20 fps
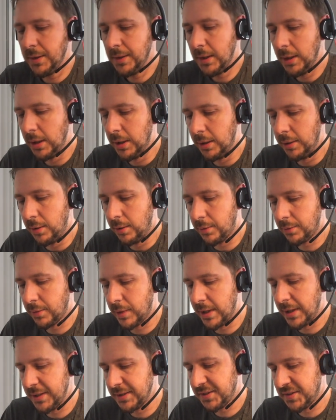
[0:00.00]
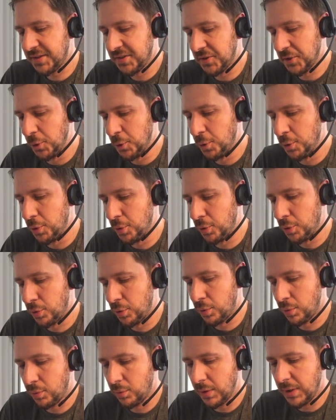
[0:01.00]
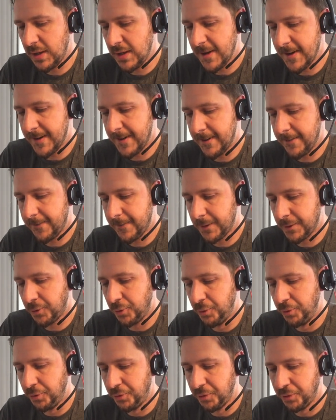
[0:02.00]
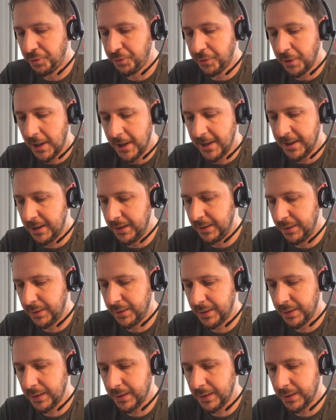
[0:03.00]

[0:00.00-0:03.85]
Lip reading: Alright, so we have a 2-2-2 hand.